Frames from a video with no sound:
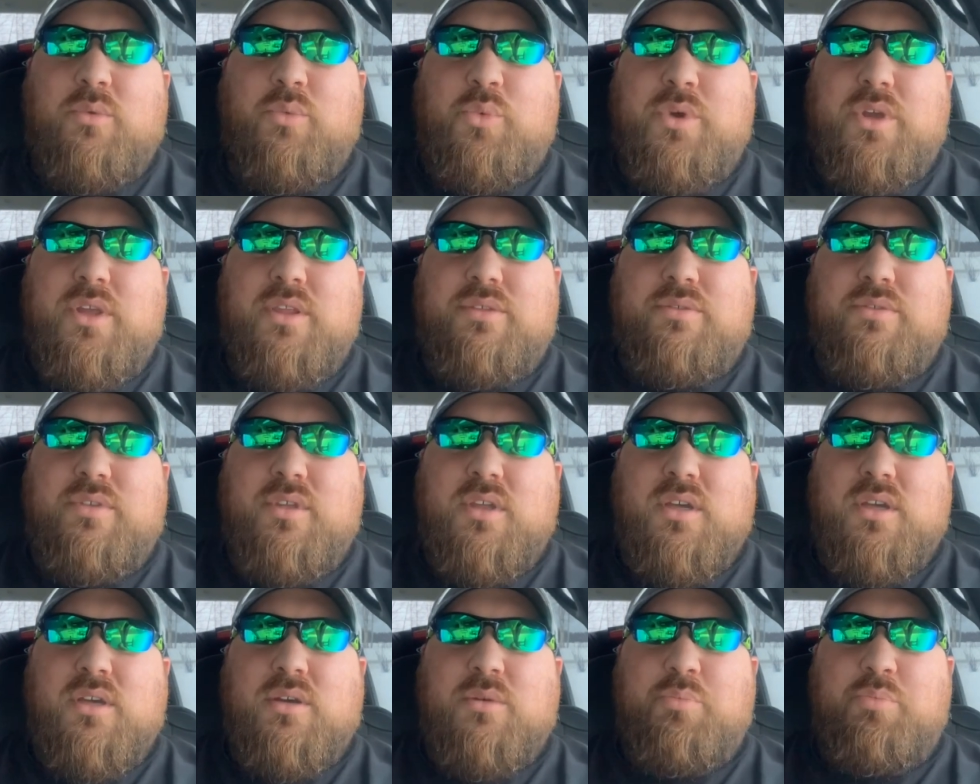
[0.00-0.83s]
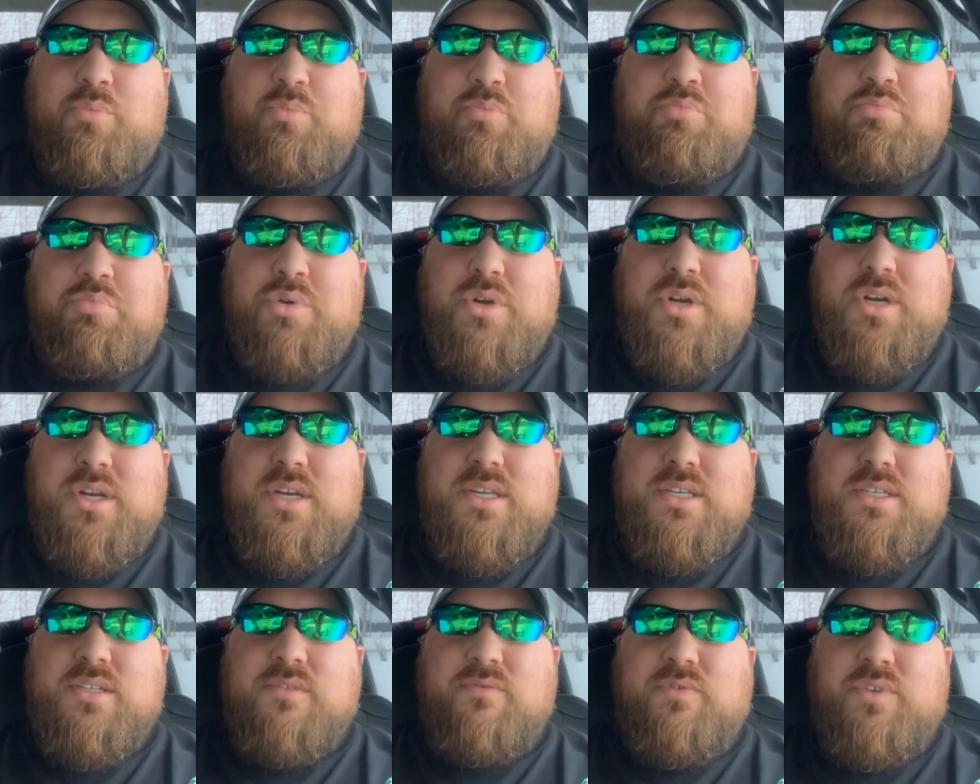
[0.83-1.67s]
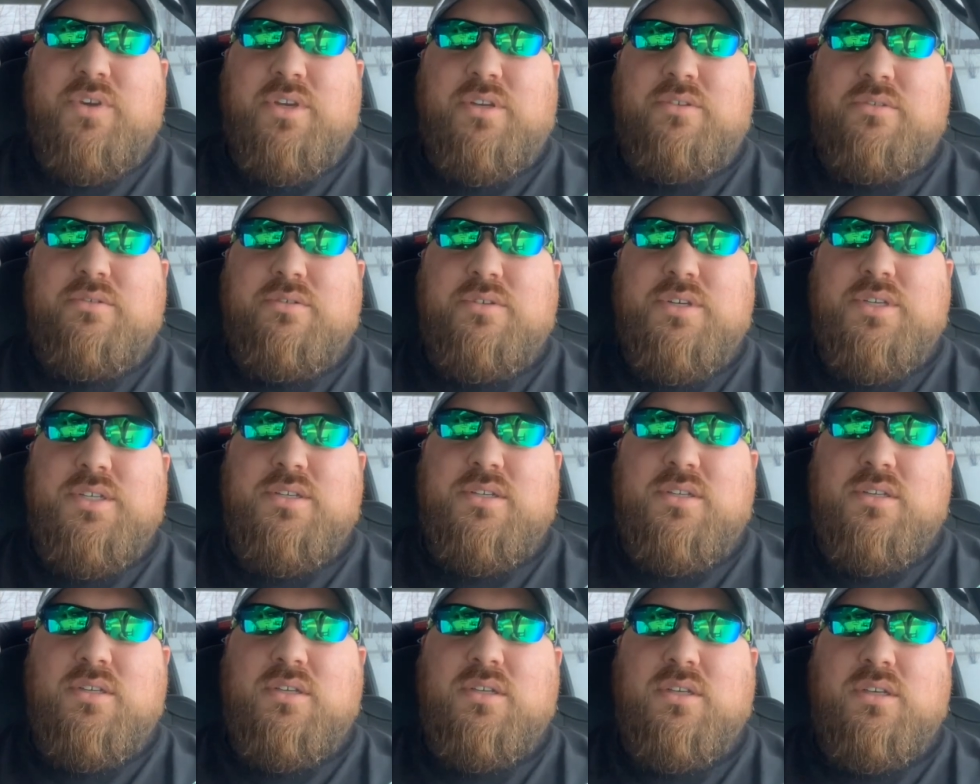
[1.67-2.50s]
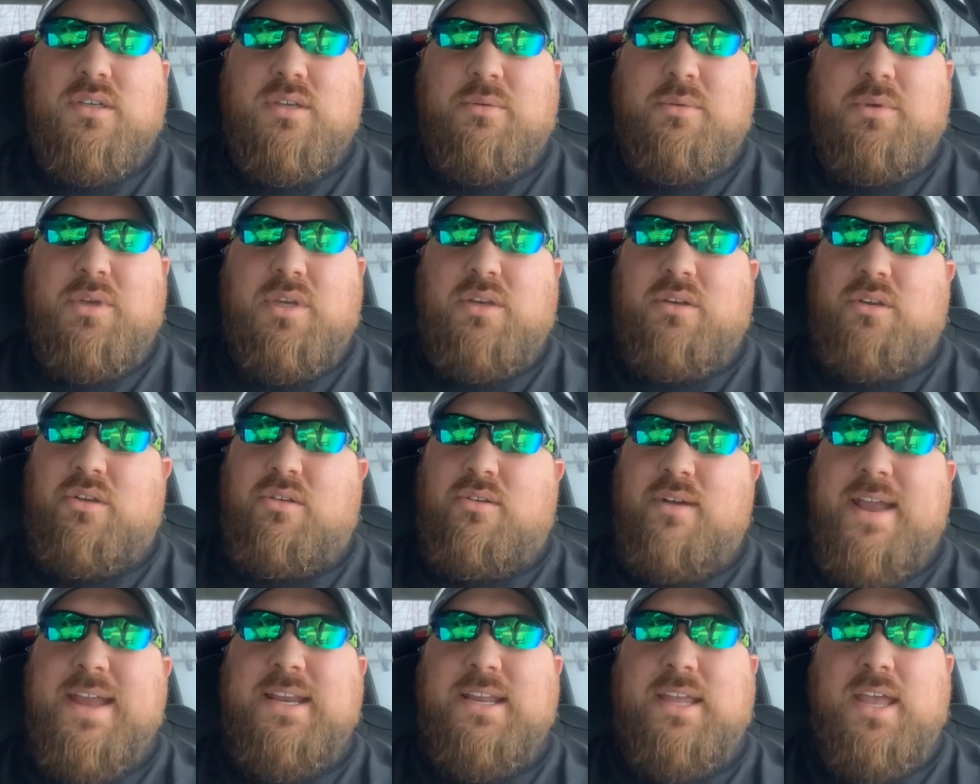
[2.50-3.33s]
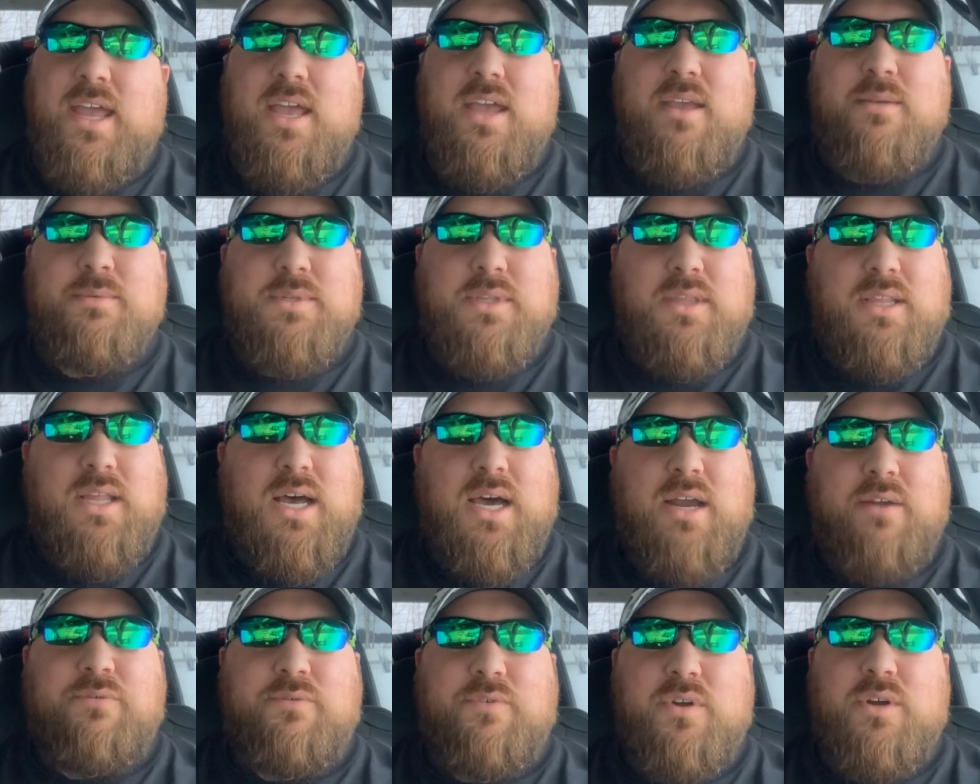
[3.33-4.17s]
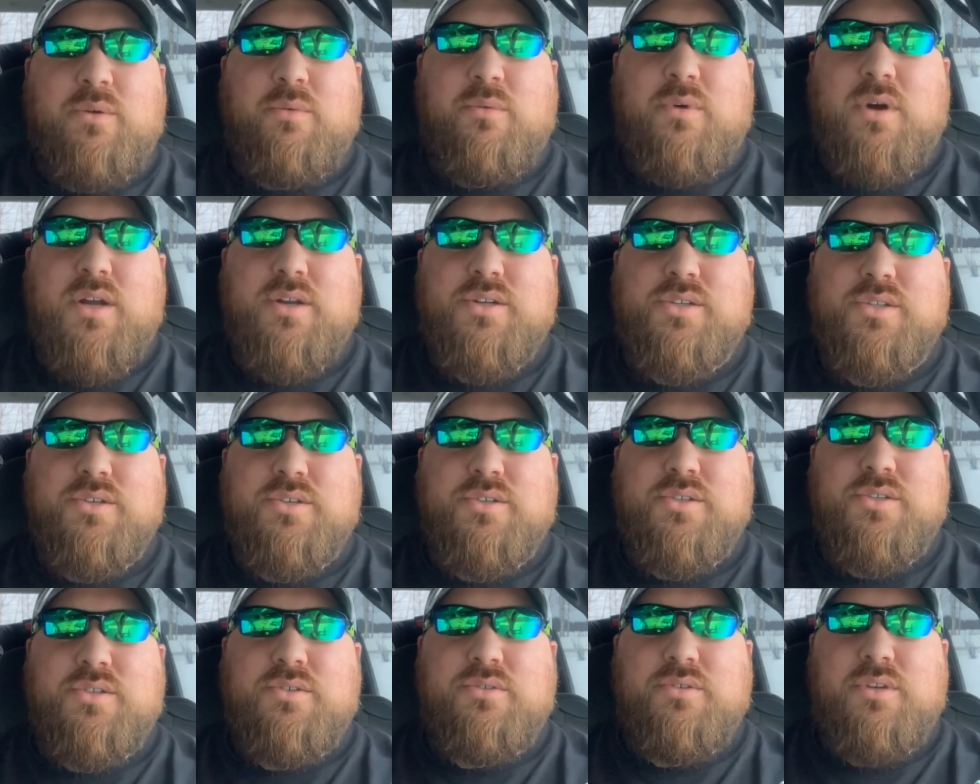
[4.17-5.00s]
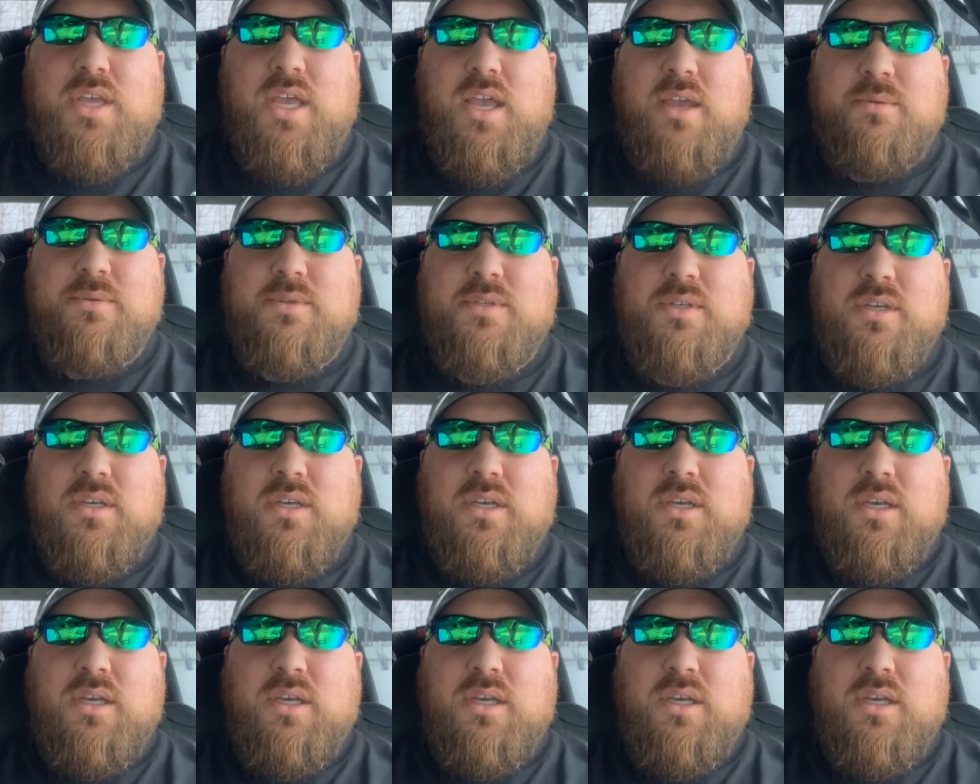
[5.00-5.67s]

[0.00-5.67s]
with pretty decent victories. I mean, great games. A lot of fun to watch those two games.